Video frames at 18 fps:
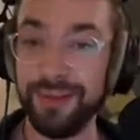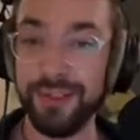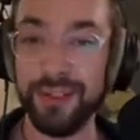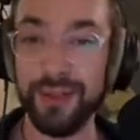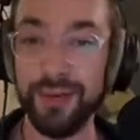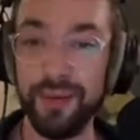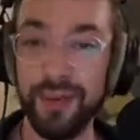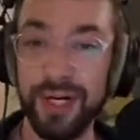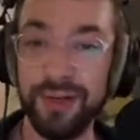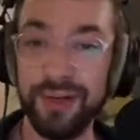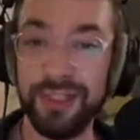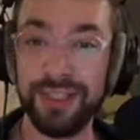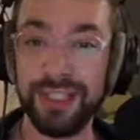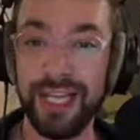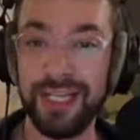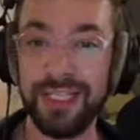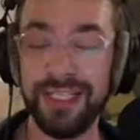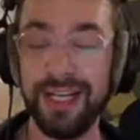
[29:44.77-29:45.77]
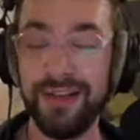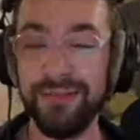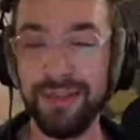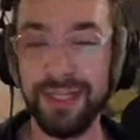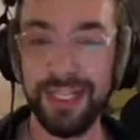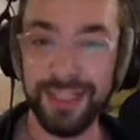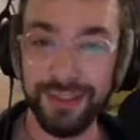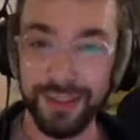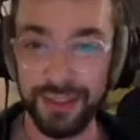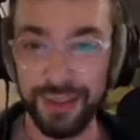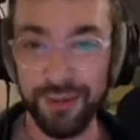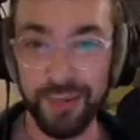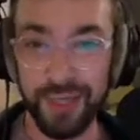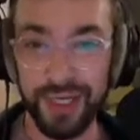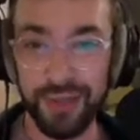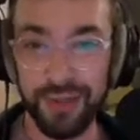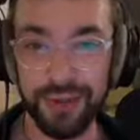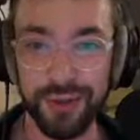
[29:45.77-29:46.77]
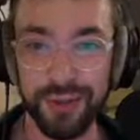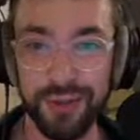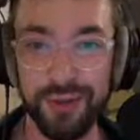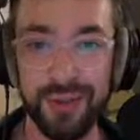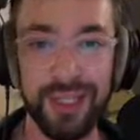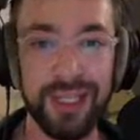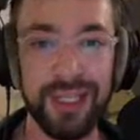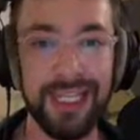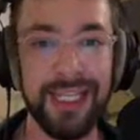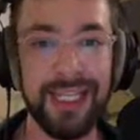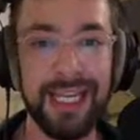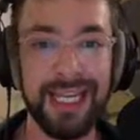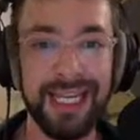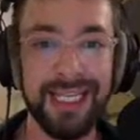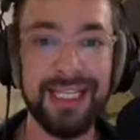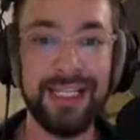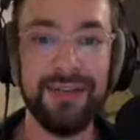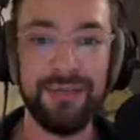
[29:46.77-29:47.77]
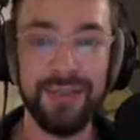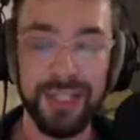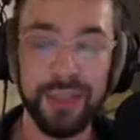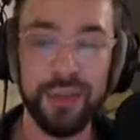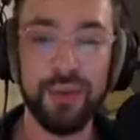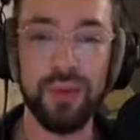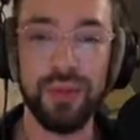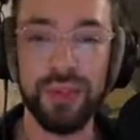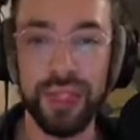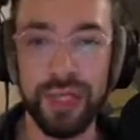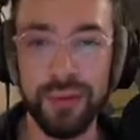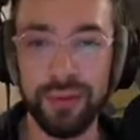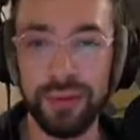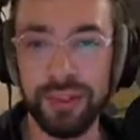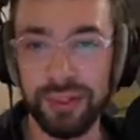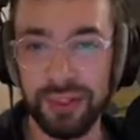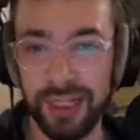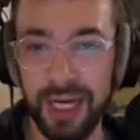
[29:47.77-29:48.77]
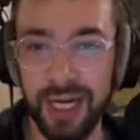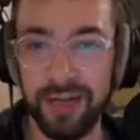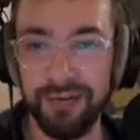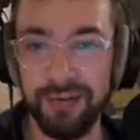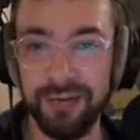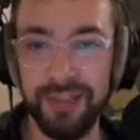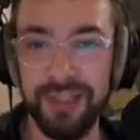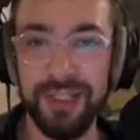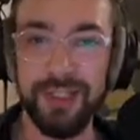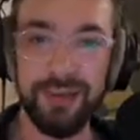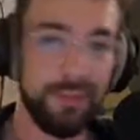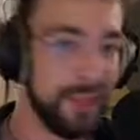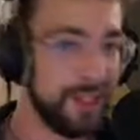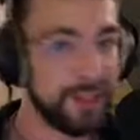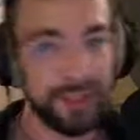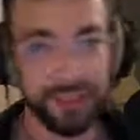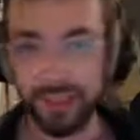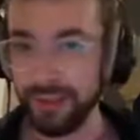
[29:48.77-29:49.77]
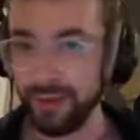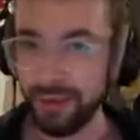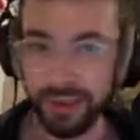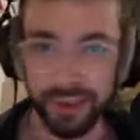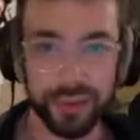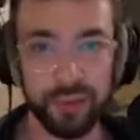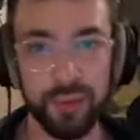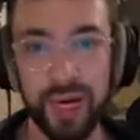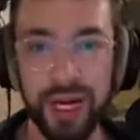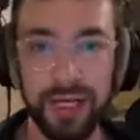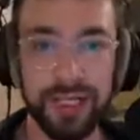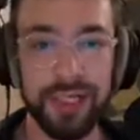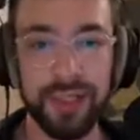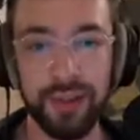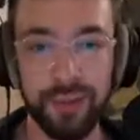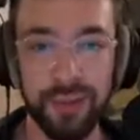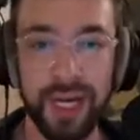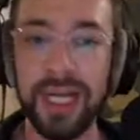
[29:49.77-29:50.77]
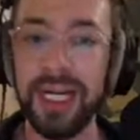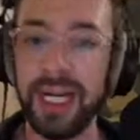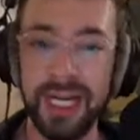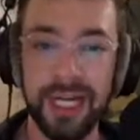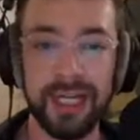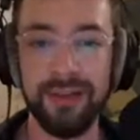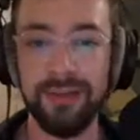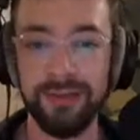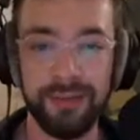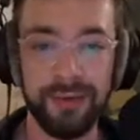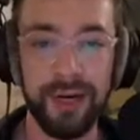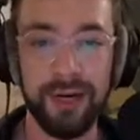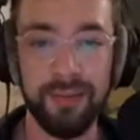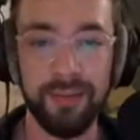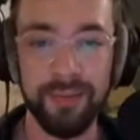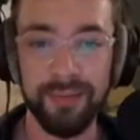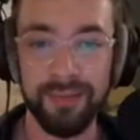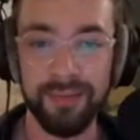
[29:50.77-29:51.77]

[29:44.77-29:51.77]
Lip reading: So where does that definition when you're doing the individual note stuff, but still just rocking your right hand from?